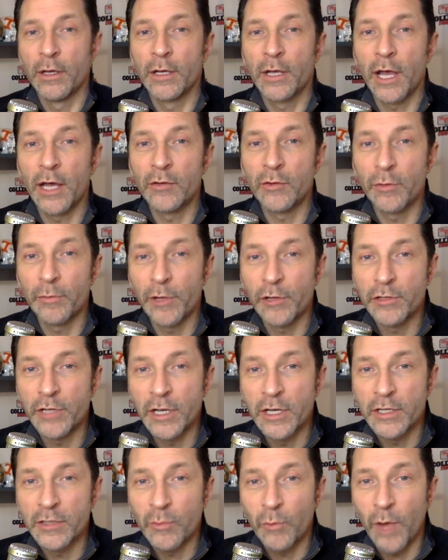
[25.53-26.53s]

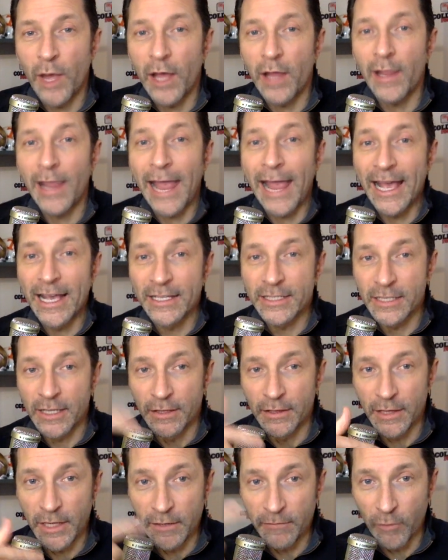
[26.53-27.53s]
contribution as well as
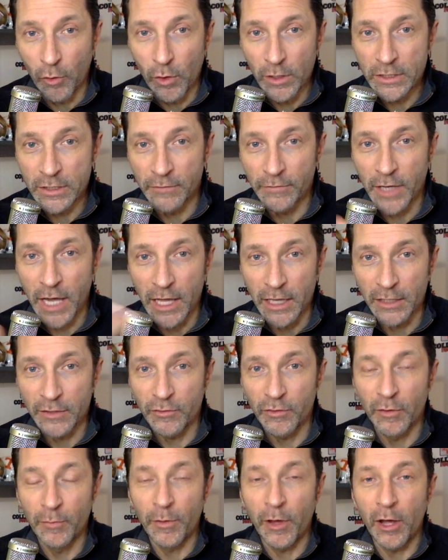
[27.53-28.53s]
the voice of college
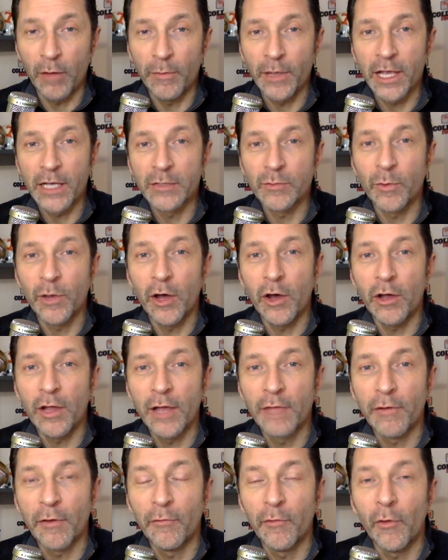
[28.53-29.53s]
football, because we all
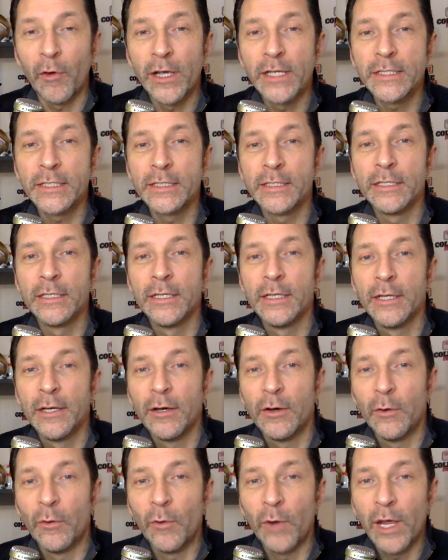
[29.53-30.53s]
have a voice.
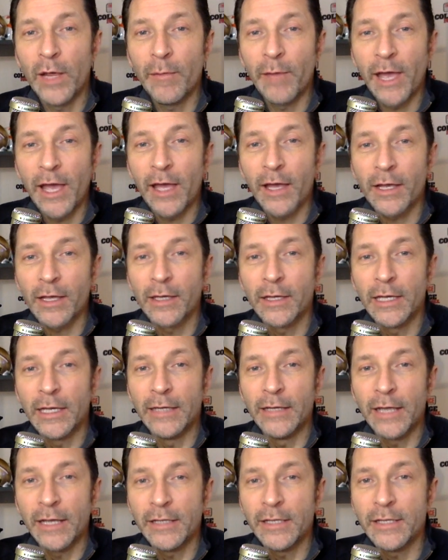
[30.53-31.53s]
Way back
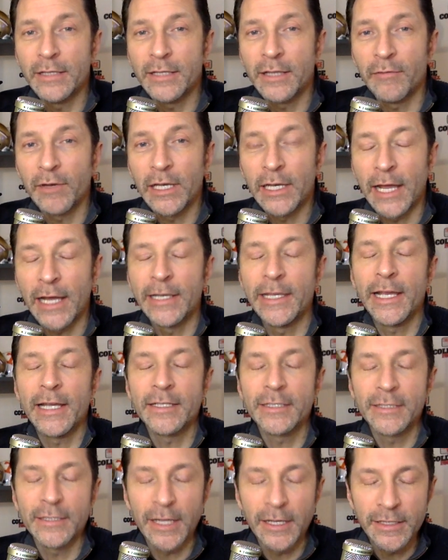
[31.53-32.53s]
in nineteen seventy-nine,
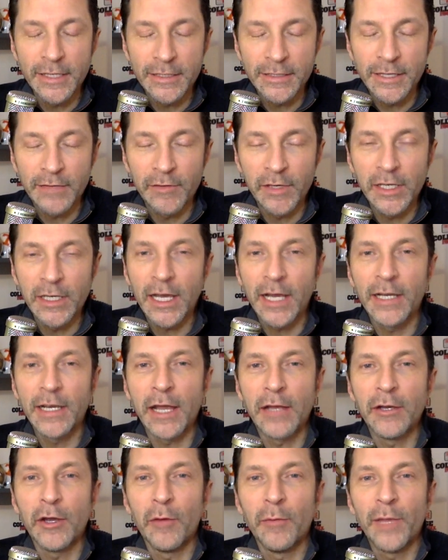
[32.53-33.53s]
yes, nineteen seventy-nine,
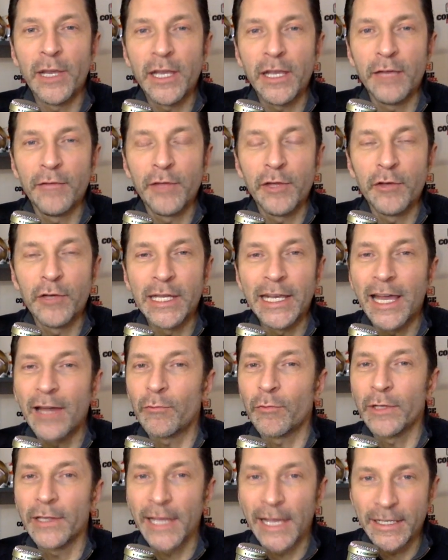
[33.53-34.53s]
I know many of you
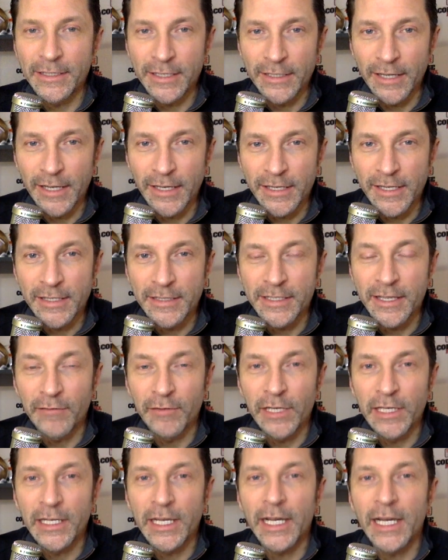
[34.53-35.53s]
cannot relate to nineteen
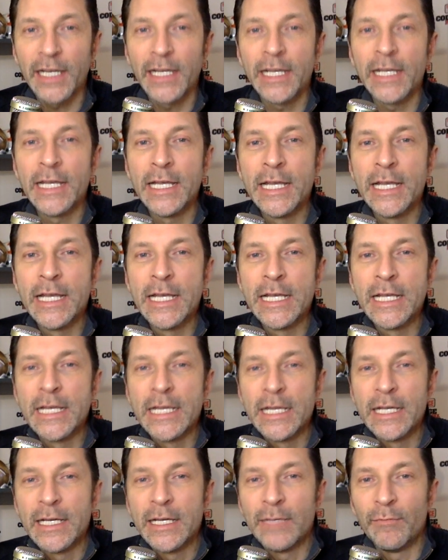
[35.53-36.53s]
seventy-nine,
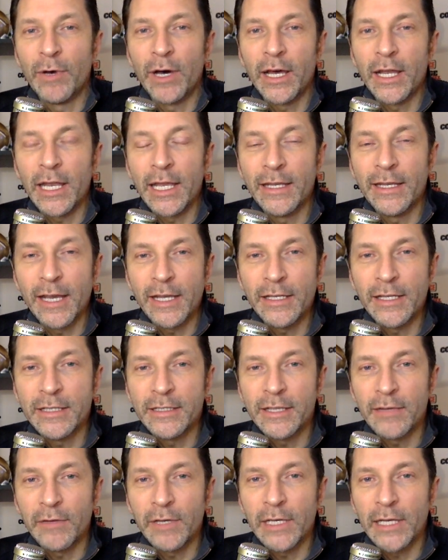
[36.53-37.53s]
but in nineteen
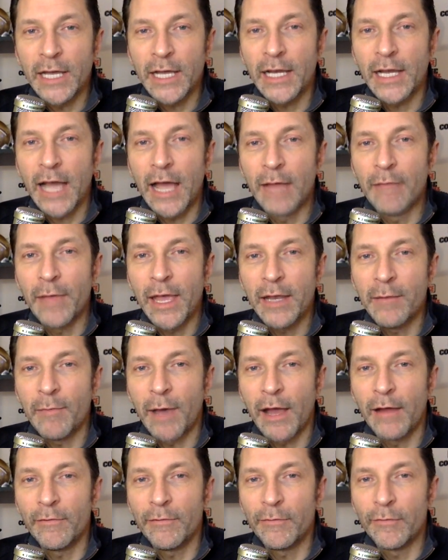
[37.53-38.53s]
seventy-nine, I made
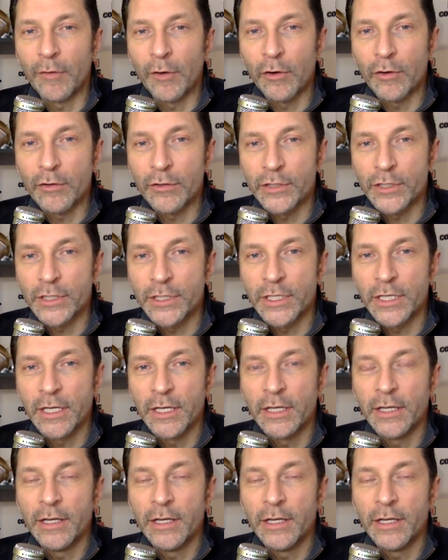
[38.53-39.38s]
my first